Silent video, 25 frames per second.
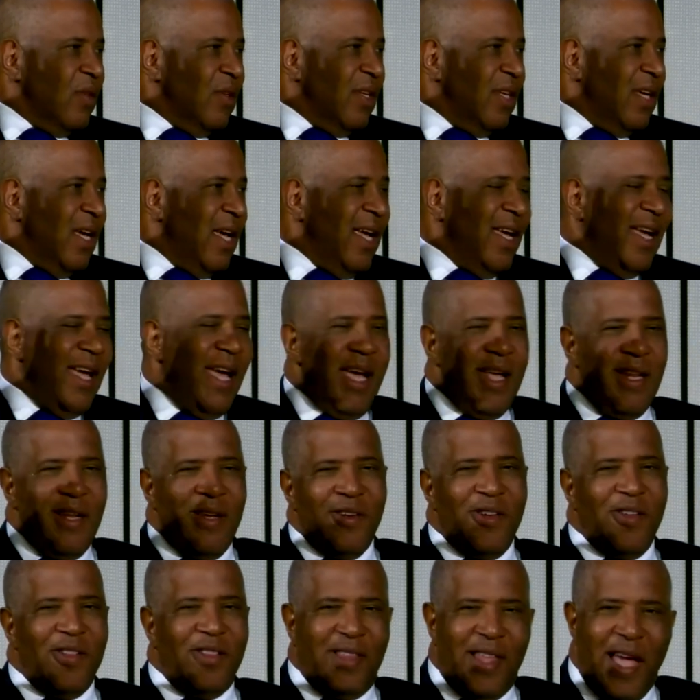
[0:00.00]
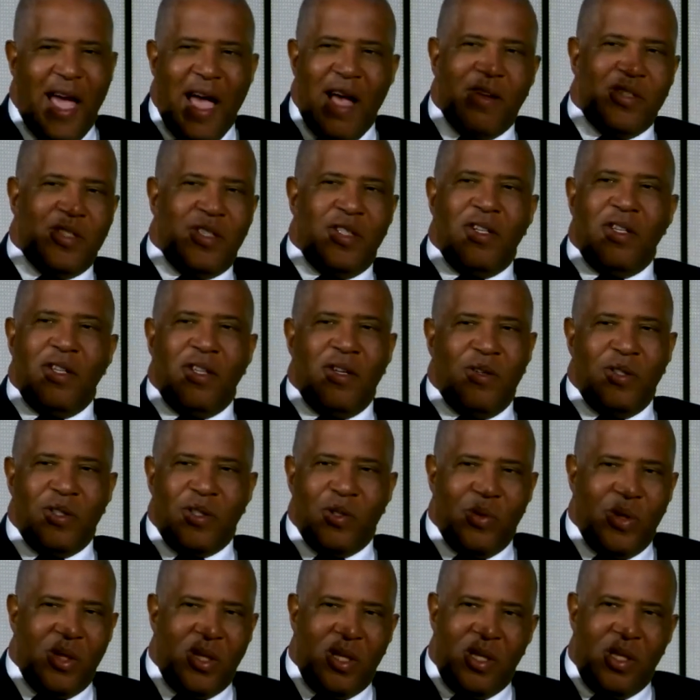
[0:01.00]
Okay, 800,000 of
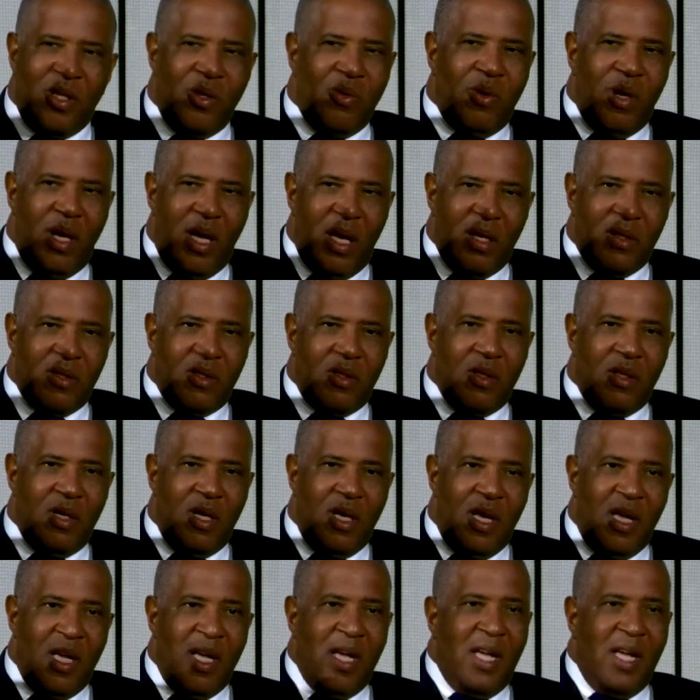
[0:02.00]
those are in the US.